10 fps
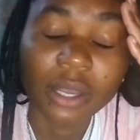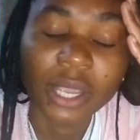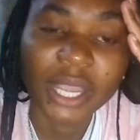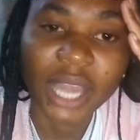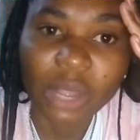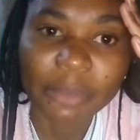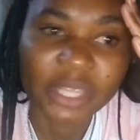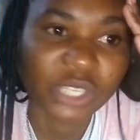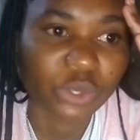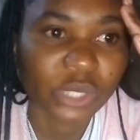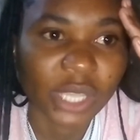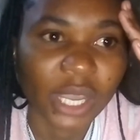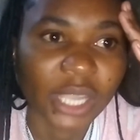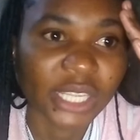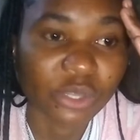and how come these shoes are
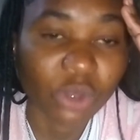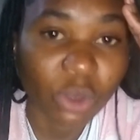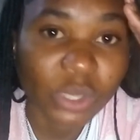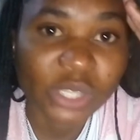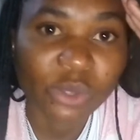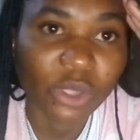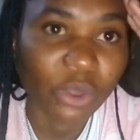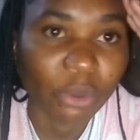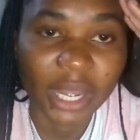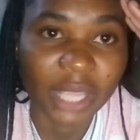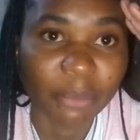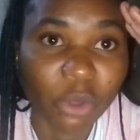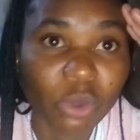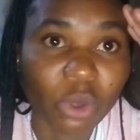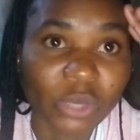is close to your room, or like
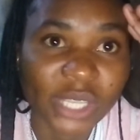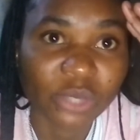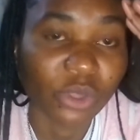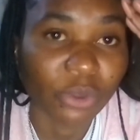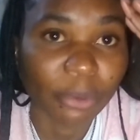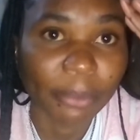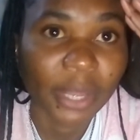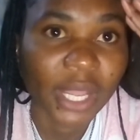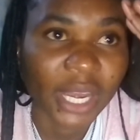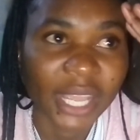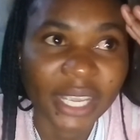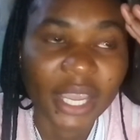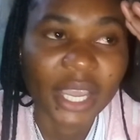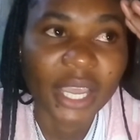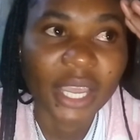more closer to your room? Like,
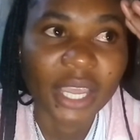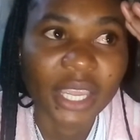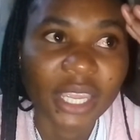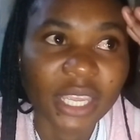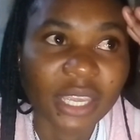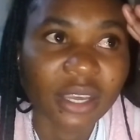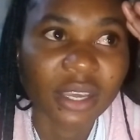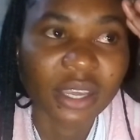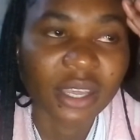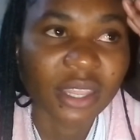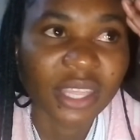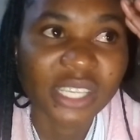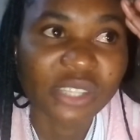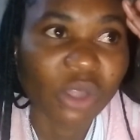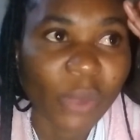there's
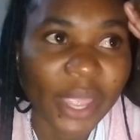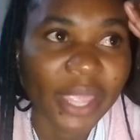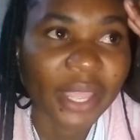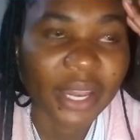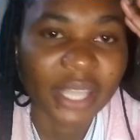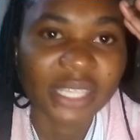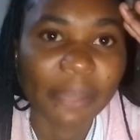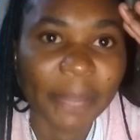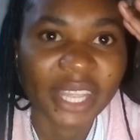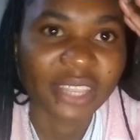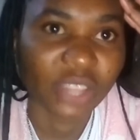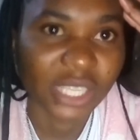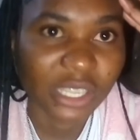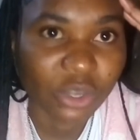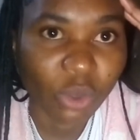no way like somebody that
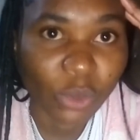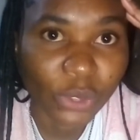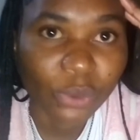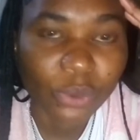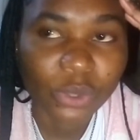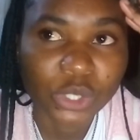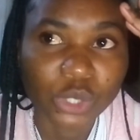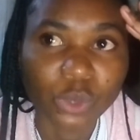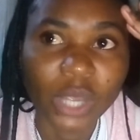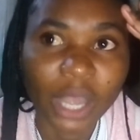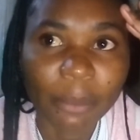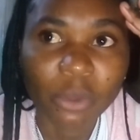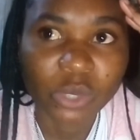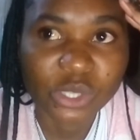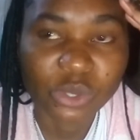doesn't know you to come
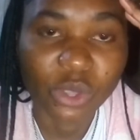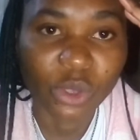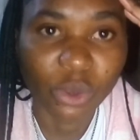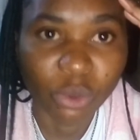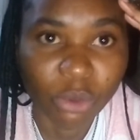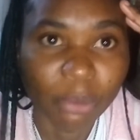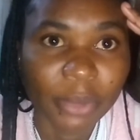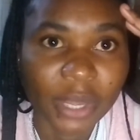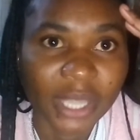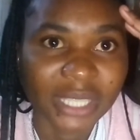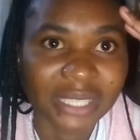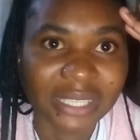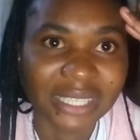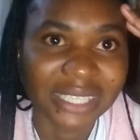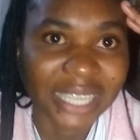close to your room
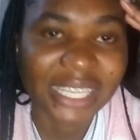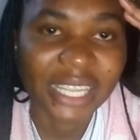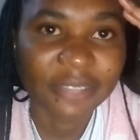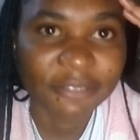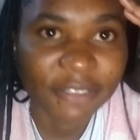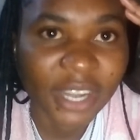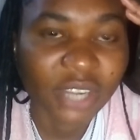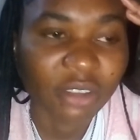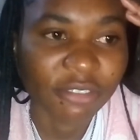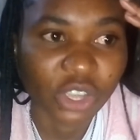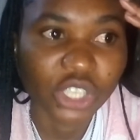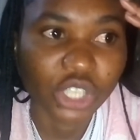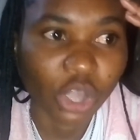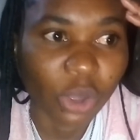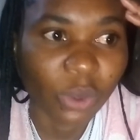just in front of your door.